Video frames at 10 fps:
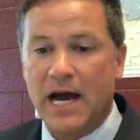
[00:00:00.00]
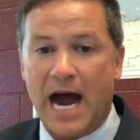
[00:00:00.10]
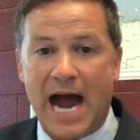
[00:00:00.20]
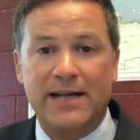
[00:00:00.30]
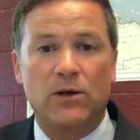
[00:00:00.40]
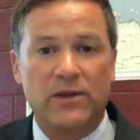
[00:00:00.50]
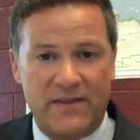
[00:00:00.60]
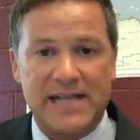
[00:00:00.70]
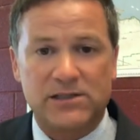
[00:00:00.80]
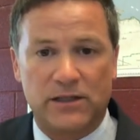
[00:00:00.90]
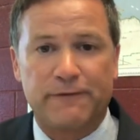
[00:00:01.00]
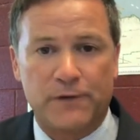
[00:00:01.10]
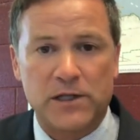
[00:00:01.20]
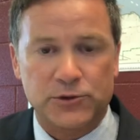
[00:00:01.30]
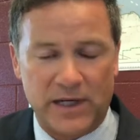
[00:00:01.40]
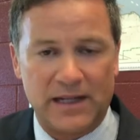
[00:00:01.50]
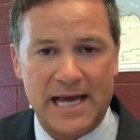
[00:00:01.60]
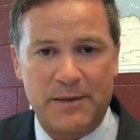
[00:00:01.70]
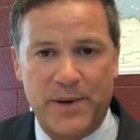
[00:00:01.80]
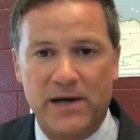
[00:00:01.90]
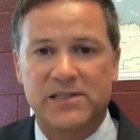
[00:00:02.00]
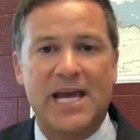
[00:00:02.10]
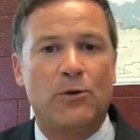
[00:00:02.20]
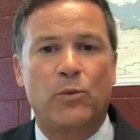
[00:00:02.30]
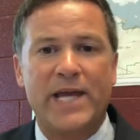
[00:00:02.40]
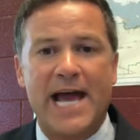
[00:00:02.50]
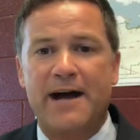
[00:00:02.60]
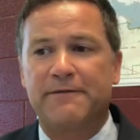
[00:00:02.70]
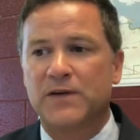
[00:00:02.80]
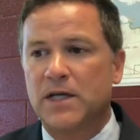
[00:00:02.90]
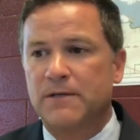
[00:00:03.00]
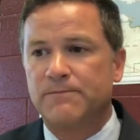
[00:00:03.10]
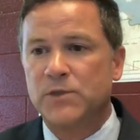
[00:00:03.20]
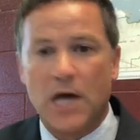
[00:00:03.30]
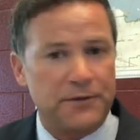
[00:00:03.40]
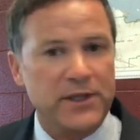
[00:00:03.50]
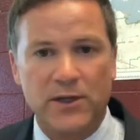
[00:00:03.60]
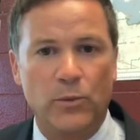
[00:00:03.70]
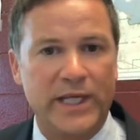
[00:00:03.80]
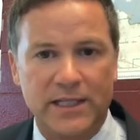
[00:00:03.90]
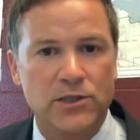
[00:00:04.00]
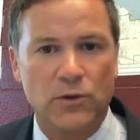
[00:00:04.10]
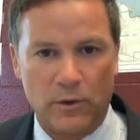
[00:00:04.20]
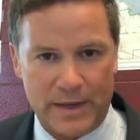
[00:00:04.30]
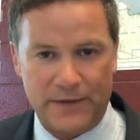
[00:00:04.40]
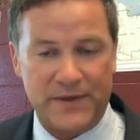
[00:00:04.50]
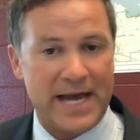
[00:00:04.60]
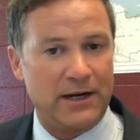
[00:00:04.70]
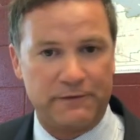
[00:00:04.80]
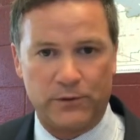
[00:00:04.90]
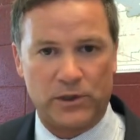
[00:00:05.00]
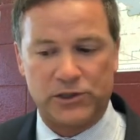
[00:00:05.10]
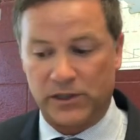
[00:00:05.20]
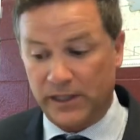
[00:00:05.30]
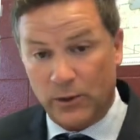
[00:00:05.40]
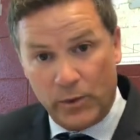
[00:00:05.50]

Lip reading: I know that that's going to frustrate a lot of parents, and we have nothing that we can do about that, unfortunately.